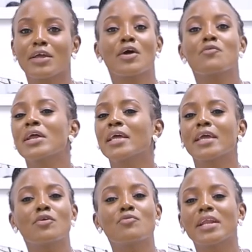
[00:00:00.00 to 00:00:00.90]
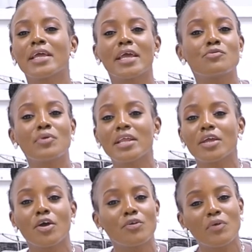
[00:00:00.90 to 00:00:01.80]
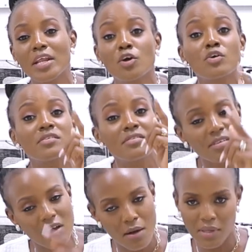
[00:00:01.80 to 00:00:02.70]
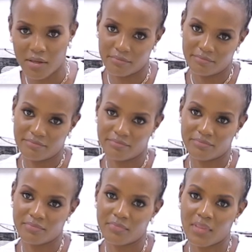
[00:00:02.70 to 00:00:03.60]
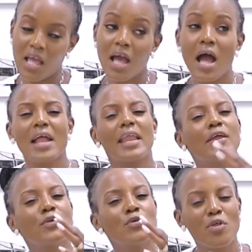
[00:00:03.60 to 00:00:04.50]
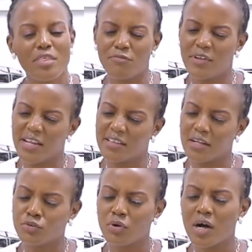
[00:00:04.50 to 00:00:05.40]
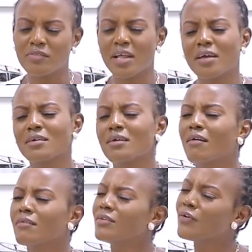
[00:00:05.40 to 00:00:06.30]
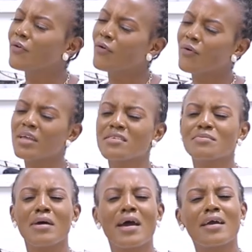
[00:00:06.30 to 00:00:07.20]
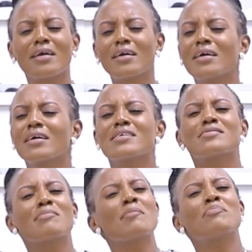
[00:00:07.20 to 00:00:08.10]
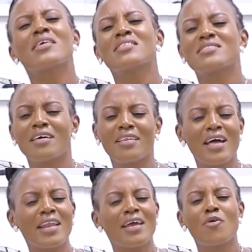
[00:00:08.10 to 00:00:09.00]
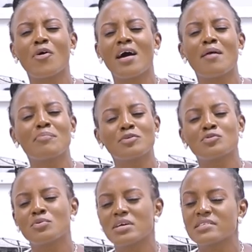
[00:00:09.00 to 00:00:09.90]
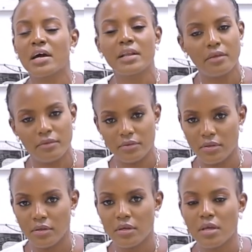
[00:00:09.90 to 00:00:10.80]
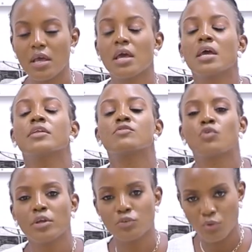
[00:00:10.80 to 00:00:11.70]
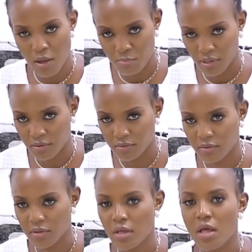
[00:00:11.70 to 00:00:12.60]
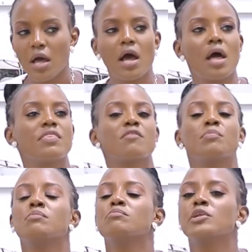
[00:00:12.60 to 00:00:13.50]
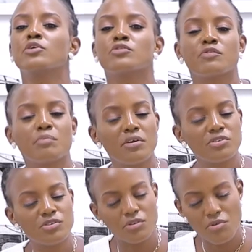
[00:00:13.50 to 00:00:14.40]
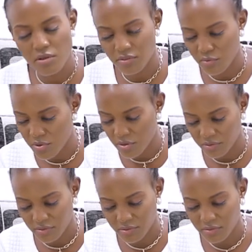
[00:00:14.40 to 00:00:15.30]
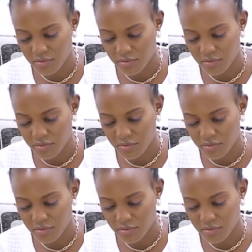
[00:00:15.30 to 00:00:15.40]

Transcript: Get ready, get ready, get ready, get ready, because it's coming. And I know the feeling that you have, like, oh no, he's my person. That ain't gonna happen to us, honey. It's going to happen. There've been millions of marriages around the world.